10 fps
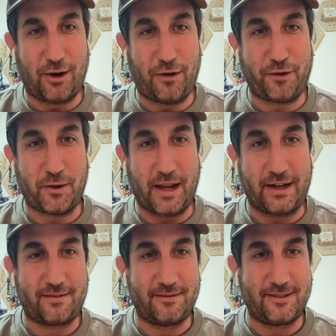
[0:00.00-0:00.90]
can
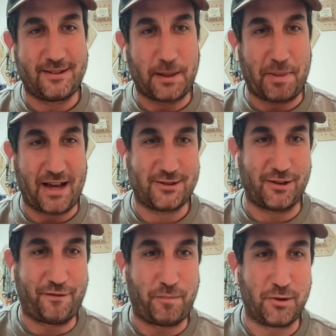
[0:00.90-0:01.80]
offer like the
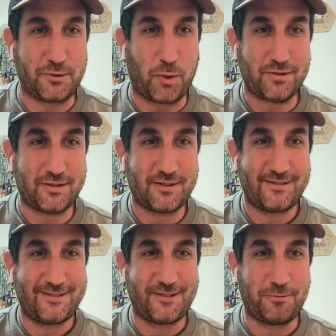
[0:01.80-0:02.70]
best of both
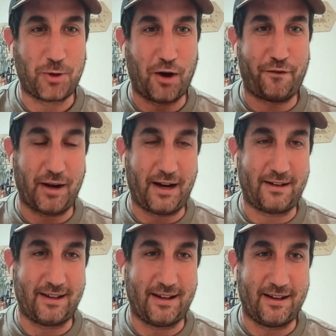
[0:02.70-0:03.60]
worlds. We
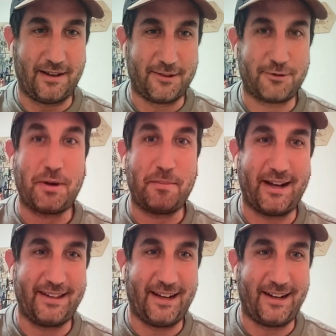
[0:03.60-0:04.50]
offer like the
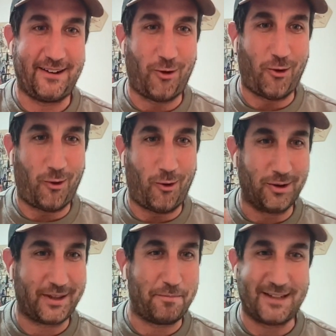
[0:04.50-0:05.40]
streamlining
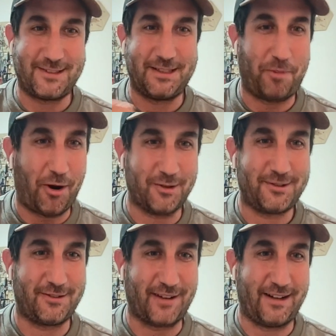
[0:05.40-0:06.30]
all the messy
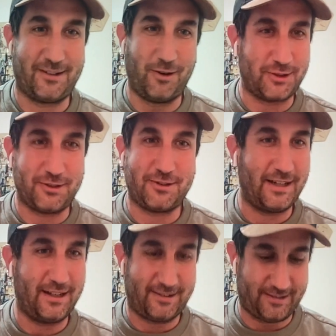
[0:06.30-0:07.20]
parts of like
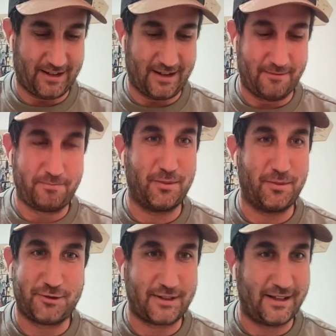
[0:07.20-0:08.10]
logistics,
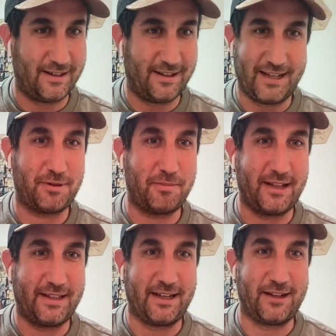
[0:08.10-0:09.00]
customs, email
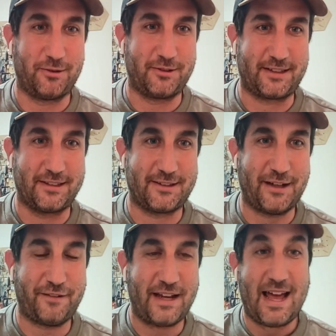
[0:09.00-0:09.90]
streamlining and all this
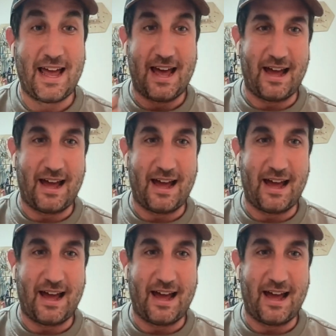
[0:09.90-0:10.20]
kind of stuff.